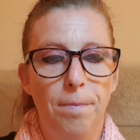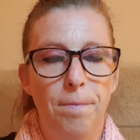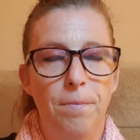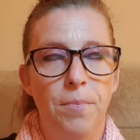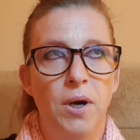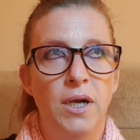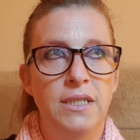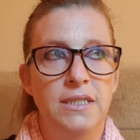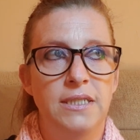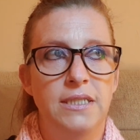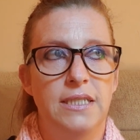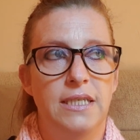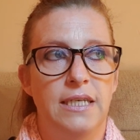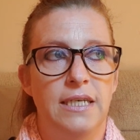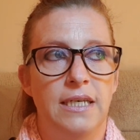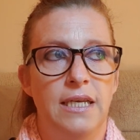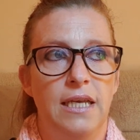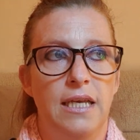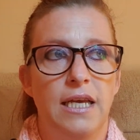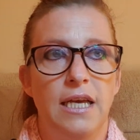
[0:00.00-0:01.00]

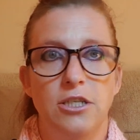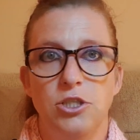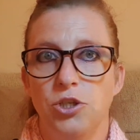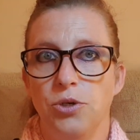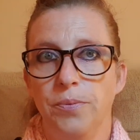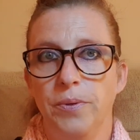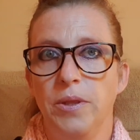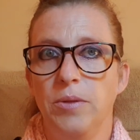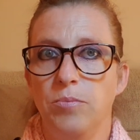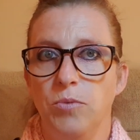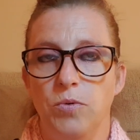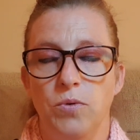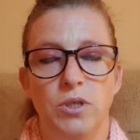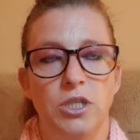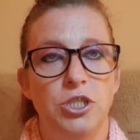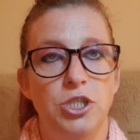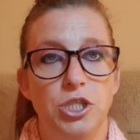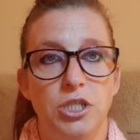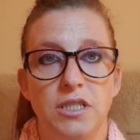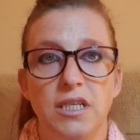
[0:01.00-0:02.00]
Brandy gets up in the
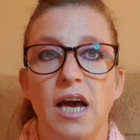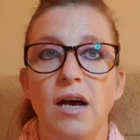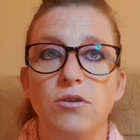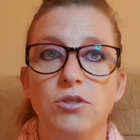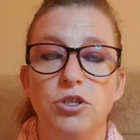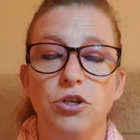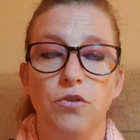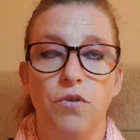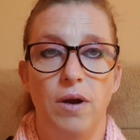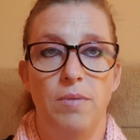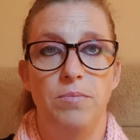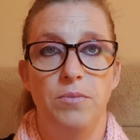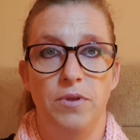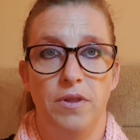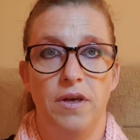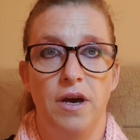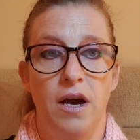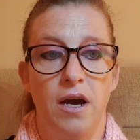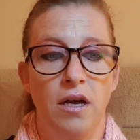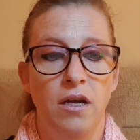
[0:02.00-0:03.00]
morning. She tells her
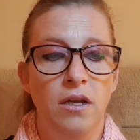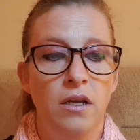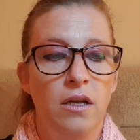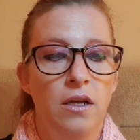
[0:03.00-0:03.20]
grandmother